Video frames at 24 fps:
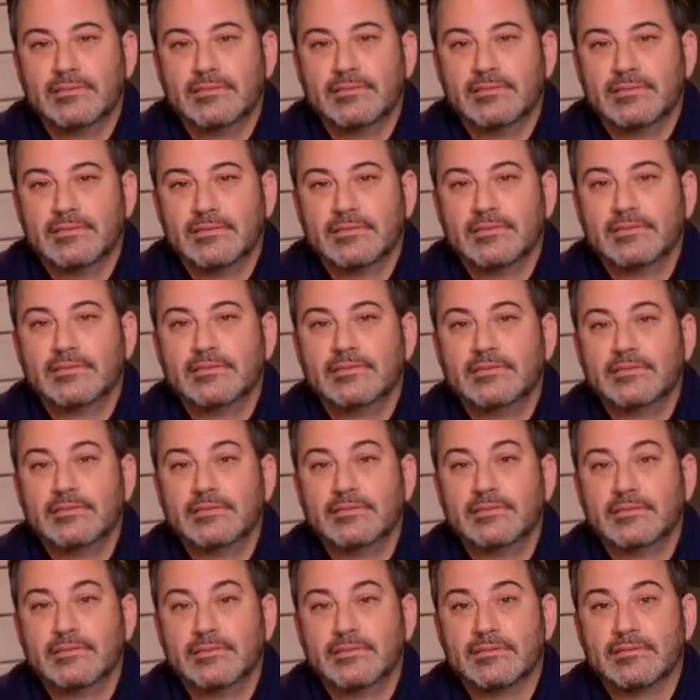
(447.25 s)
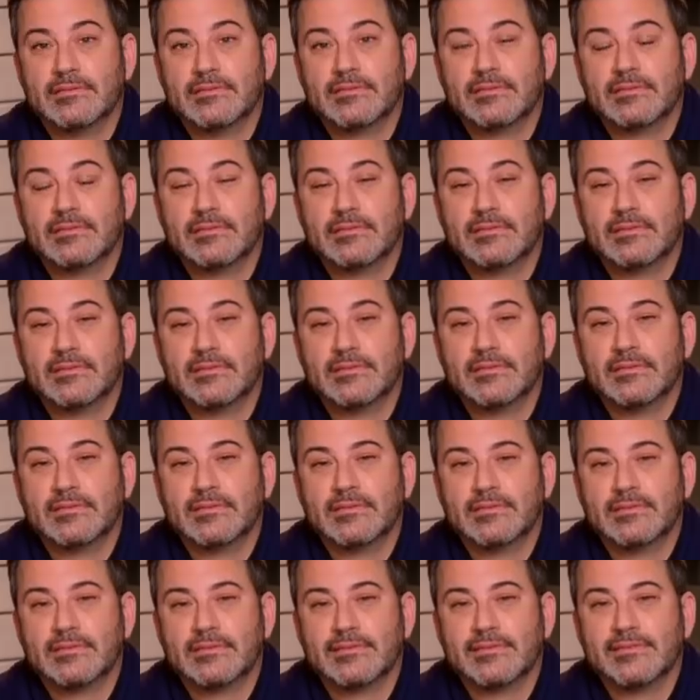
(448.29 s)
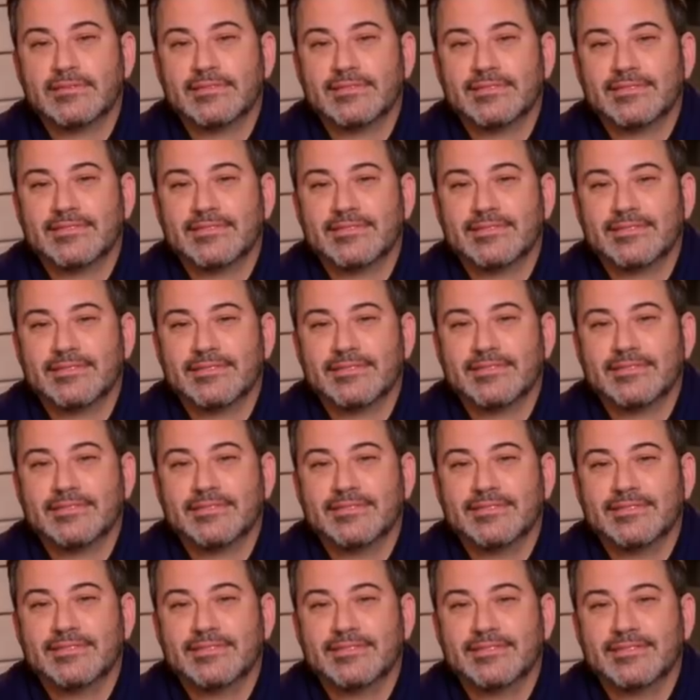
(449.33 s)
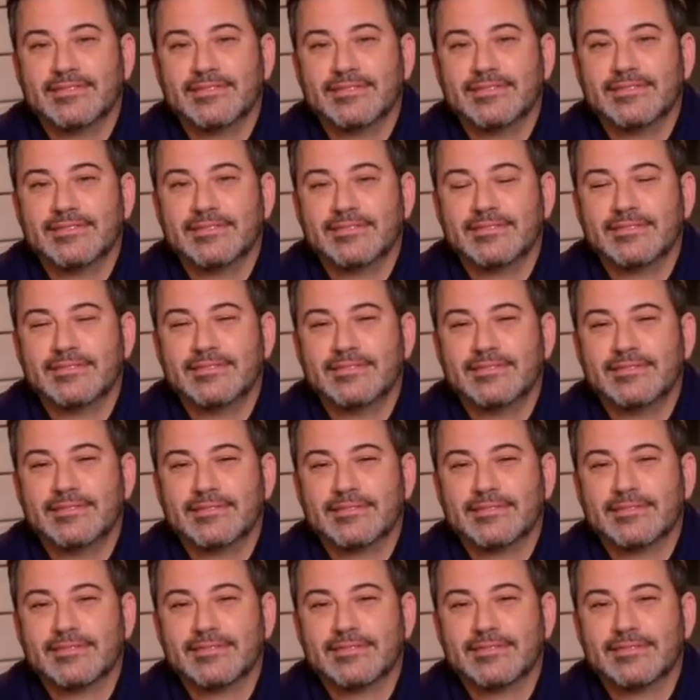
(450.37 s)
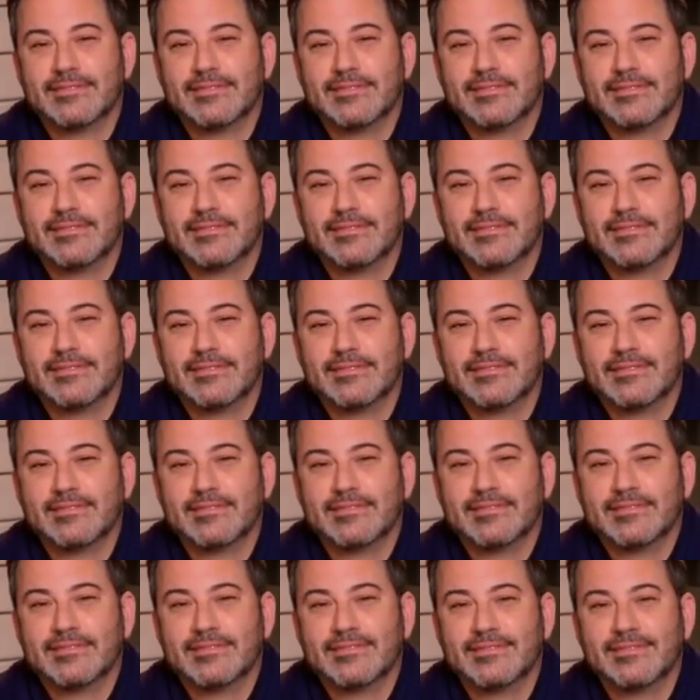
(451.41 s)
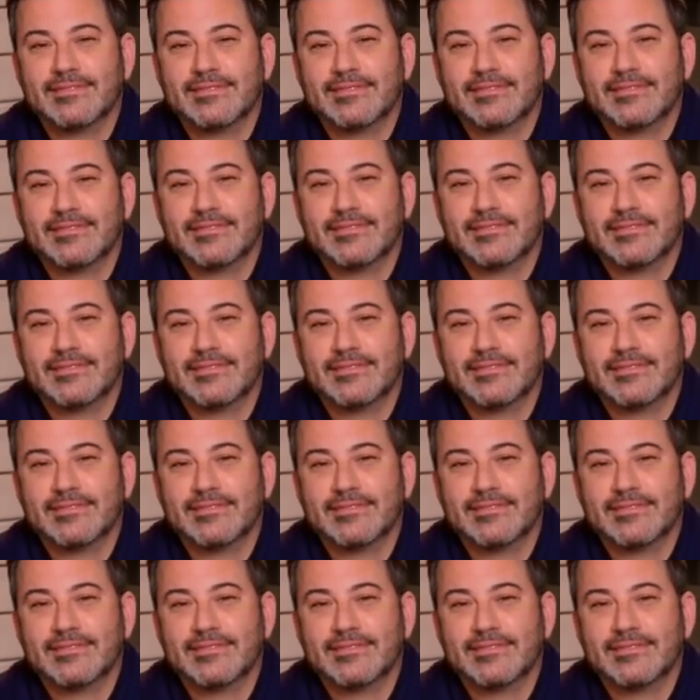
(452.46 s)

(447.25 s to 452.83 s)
(silent)